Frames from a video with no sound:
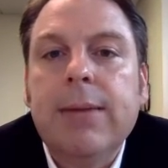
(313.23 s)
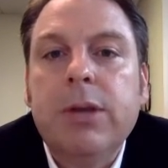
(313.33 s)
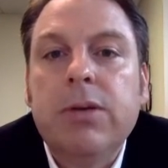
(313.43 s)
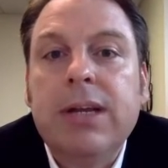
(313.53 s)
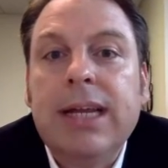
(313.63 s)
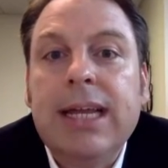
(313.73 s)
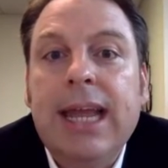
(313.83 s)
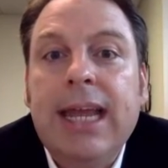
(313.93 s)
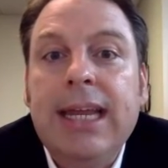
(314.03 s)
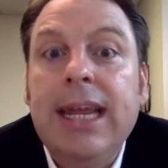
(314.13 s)
You can get
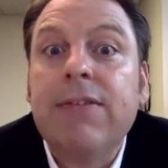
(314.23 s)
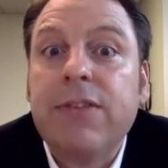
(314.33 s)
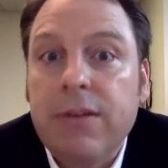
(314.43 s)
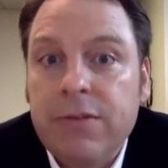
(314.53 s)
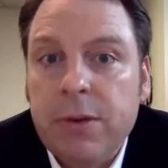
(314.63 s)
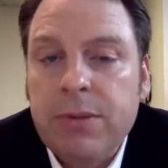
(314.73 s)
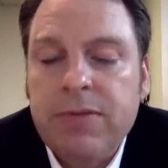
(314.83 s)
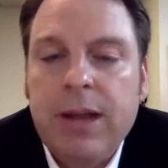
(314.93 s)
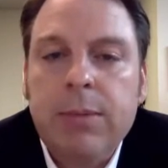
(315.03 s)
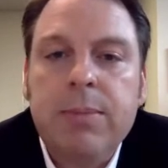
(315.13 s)
a gift from a
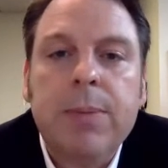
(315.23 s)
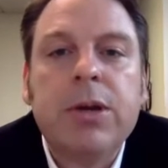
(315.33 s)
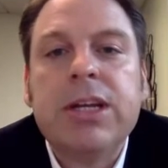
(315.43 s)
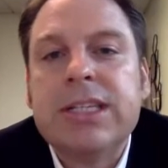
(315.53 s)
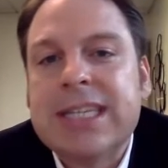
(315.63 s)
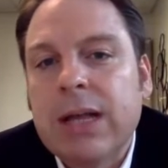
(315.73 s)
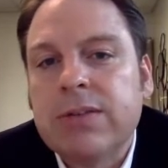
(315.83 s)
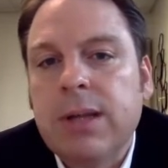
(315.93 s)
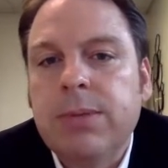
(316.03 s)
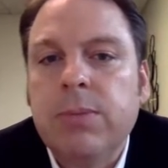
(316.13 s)
family member. You can sell
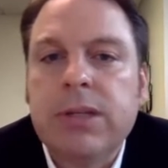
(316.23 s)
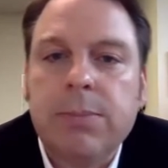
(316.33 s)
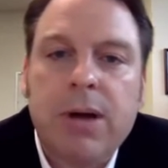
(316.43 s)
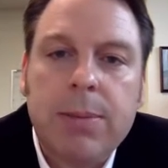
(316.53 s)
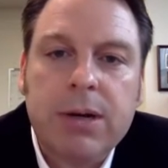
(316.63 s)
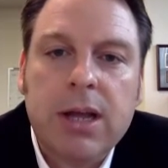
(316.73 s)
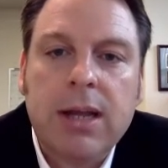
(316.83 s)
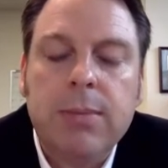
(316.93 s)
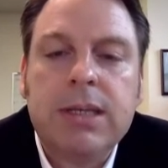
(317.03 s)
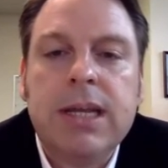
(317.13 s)
something with the proper
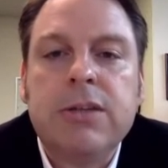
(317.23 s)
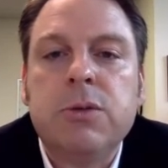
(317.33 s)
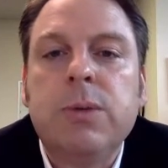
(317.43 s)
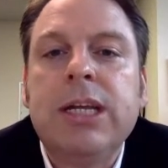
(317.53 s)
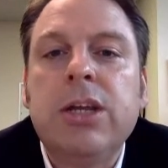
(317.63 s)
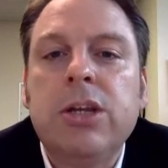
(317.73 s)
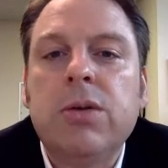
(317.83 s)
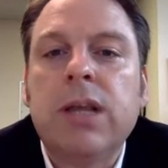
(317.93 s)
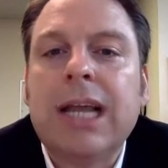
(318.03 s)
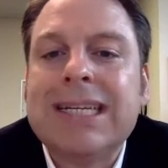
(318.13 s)
documentation. We can
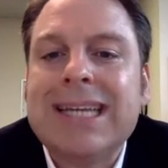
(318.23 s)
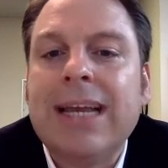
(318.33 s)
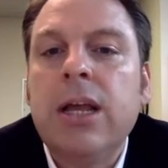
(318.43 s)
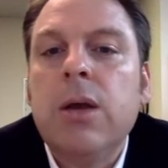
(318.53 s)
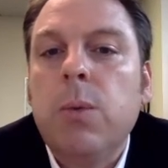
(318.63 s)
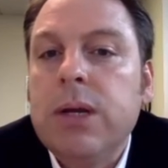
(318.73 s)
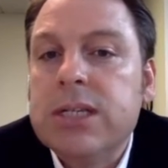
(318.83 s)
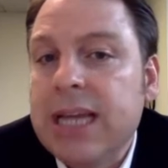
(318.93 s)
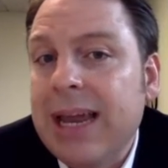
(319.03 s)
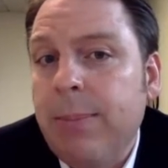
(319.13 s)
utilize that. We
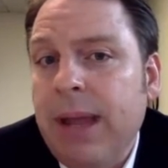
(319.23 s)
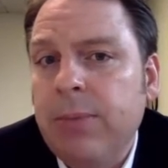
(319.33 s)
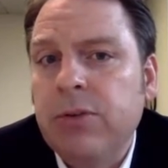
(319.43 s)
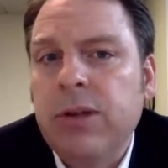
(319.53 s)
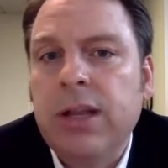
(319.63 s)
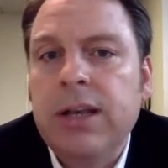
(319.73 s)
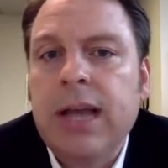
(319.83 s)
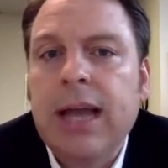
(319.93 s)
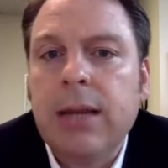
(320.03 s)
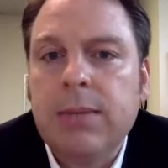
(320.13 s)
just got to paper trail and
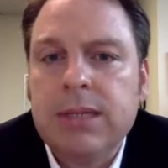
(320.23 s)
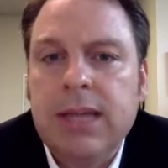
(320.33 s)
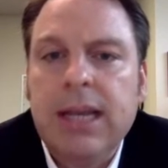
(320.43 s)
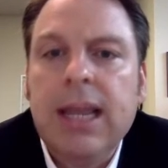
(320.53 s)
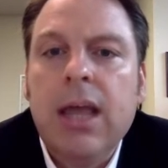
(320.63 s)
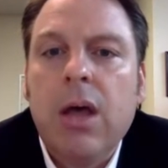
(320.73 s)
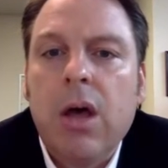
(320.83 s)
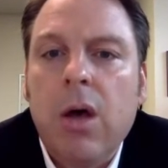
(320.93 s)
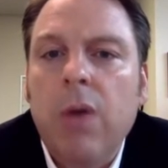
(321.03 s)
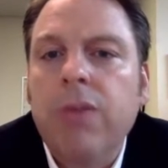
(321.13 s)
documentate
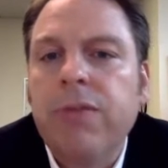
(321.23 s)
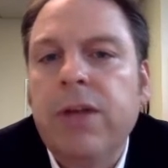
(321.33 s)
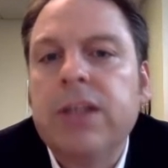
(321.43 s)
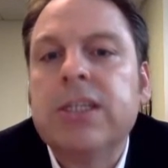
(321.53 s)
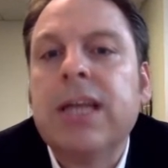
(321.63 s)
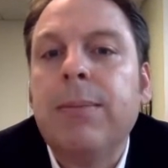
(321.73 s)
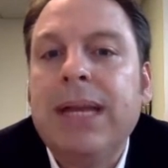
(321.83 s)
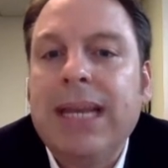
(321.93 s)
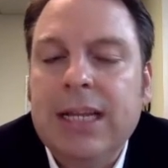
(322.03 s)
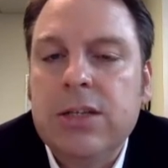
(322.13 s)
all the funds
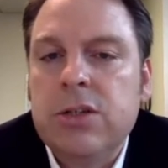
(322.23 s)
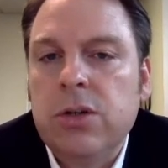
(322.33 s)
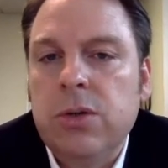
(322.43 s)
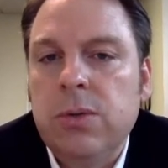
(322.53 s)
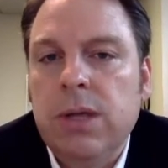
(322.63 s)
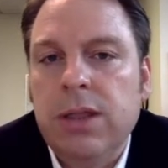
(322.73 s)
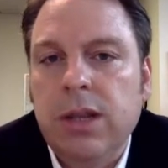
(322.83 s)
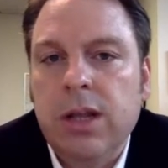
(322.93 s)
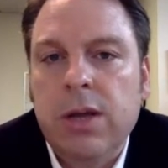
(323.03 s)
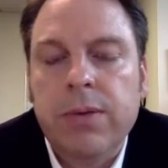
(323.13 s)
coming into
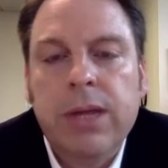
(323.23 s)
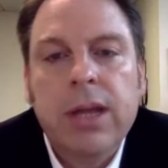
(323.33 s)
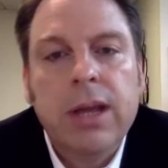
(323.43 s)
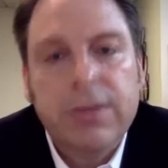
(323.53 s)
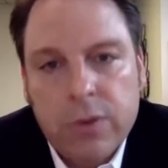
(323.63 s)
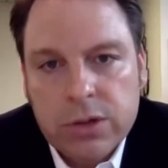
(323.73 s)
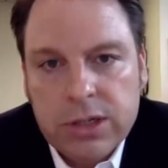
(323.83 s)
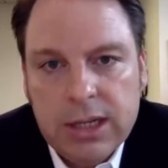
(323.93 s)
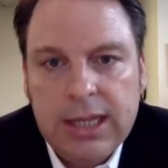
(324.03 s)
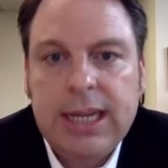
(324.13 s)
the loan.
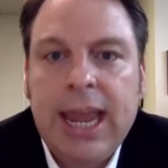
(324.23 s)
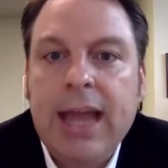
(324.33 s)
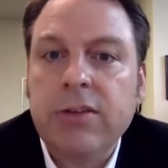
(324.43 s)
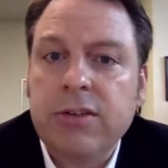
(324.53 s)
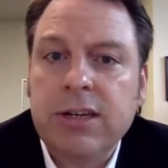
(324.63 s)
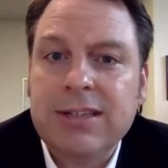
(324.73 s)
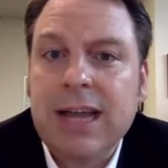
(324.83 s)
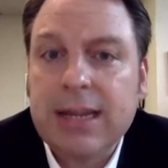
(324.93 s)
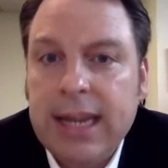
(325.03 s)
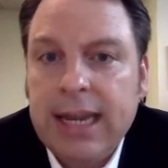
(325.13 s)
Unfortunately, cash is
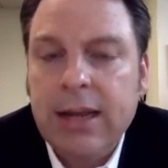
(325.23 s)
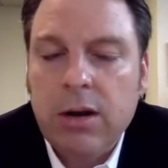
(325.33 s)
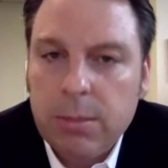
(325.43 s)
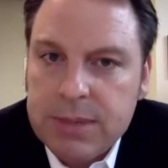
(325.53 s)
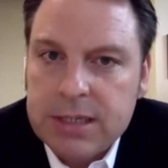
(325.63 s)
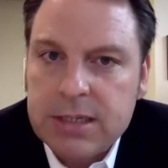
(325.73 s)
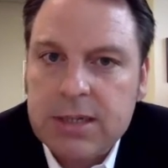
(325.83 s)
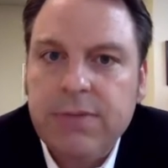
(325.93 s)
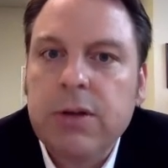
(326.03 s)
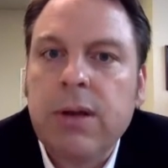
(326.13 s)
not king in our
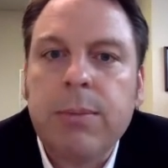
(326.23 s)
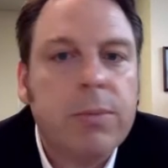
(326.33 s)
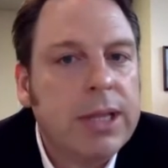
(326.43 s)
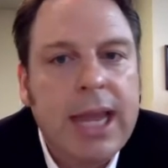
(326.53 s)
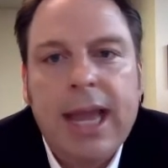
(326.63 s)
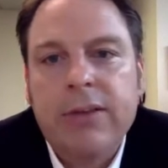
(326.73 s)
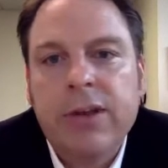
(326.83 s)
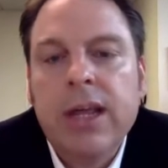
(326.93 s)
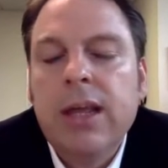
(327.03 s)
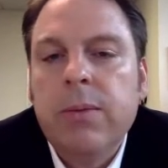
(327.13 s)
business. If you come in with
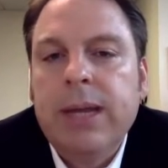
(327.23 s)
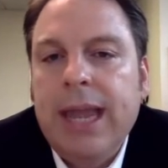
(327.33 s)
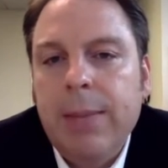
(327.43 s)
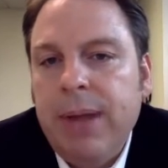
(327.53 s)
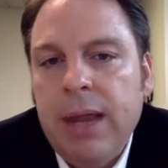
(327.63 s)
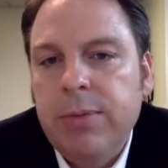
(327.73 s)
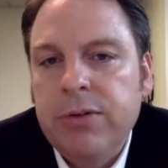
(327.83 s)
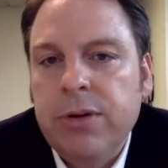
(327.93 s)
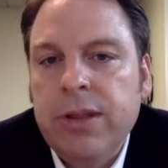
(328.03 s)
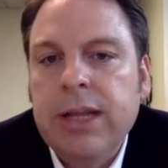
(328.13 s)
cash, we can't paper
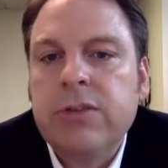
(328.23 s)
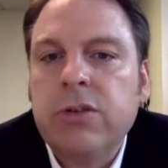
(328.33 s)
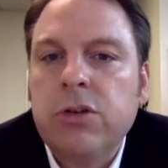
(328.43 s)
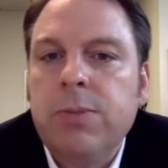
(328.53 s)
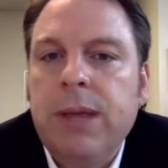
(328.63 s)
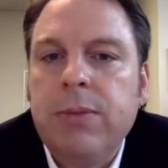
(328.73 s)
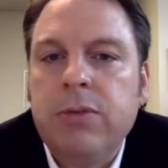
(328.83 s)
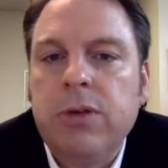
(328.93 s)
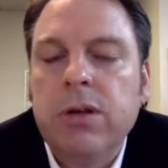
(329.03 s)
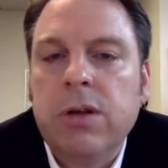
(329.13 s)
trail that. So do paper
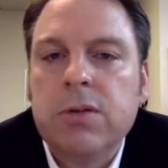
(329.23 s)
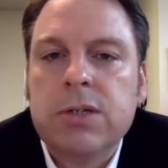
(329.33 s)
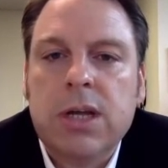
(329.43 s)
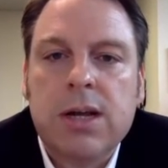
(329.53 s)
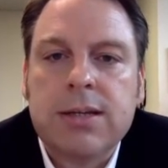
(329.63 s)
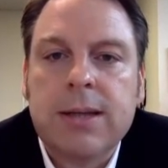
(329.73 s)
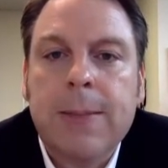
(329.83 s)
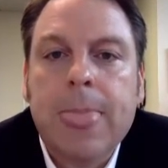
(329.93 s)
trail the closing costs.